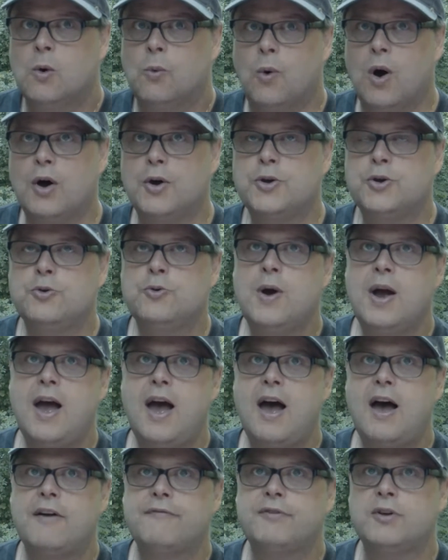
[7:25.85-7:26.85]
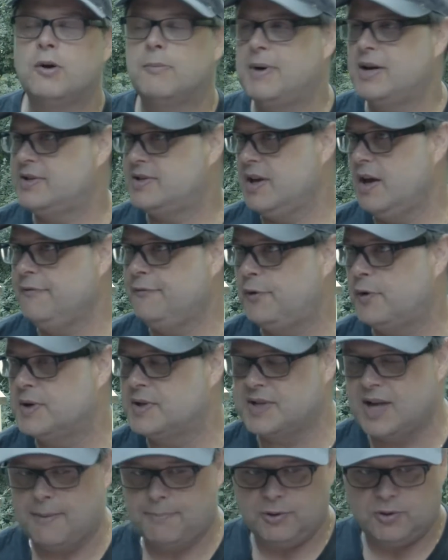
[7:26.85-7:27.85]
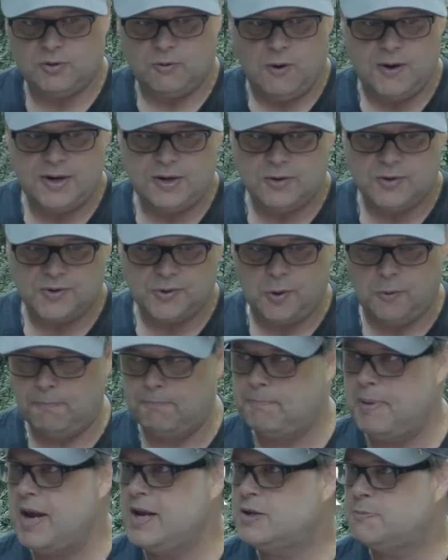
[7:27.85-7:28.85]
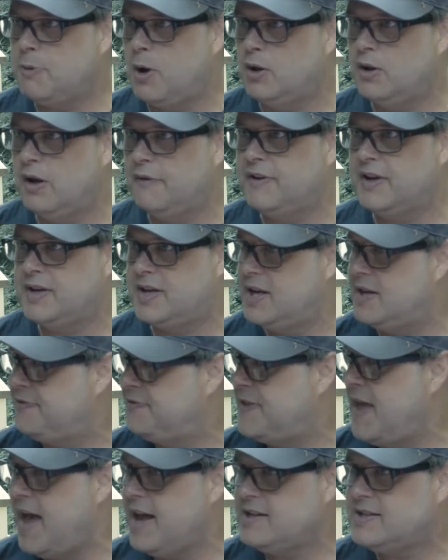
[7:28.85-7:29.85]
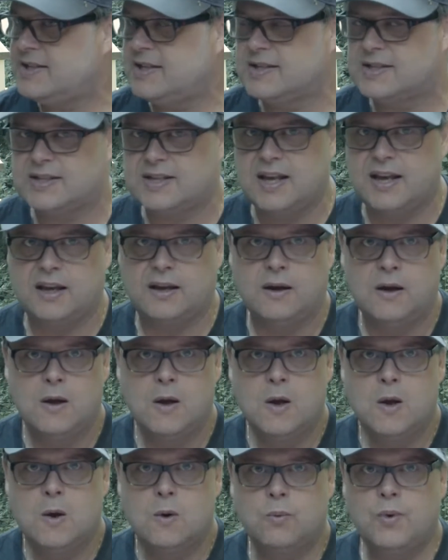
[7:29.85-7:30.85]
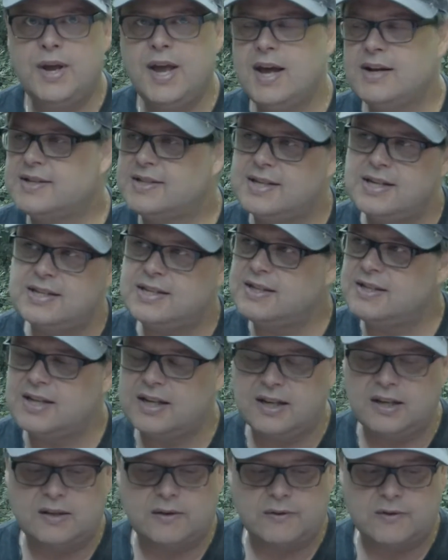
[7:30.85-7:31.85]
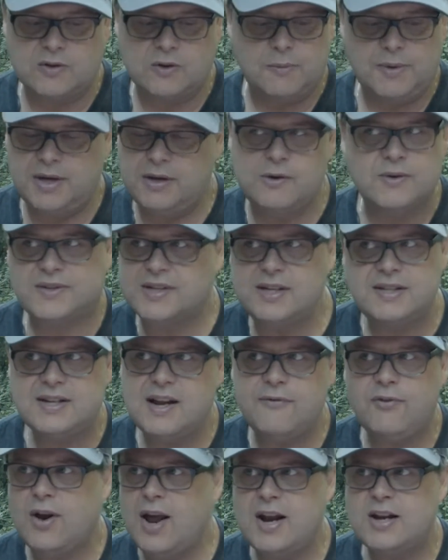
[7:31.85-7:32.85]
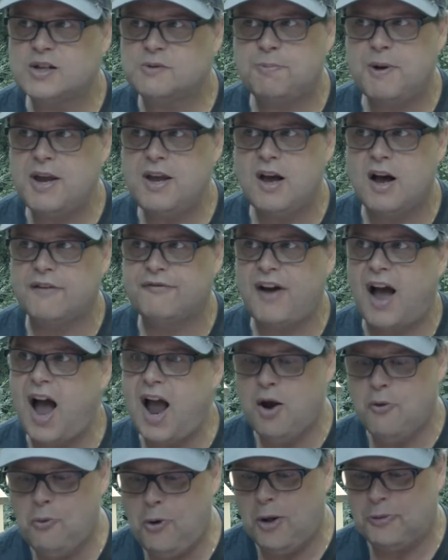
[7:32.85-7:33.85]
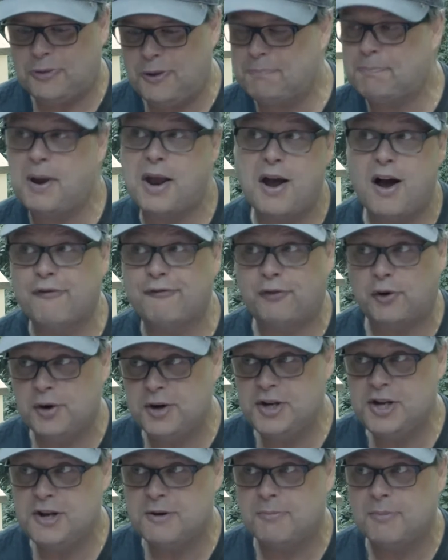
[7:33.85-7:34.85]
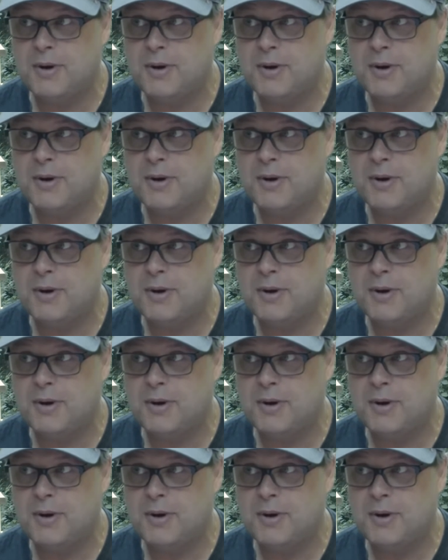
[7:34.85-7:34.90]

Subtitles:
Well, you have, my son, for example, 20 years old, baseball-loving kid. That's his thing. We had season tickets for so many years. He's never had his payoff. I want the payoff for him.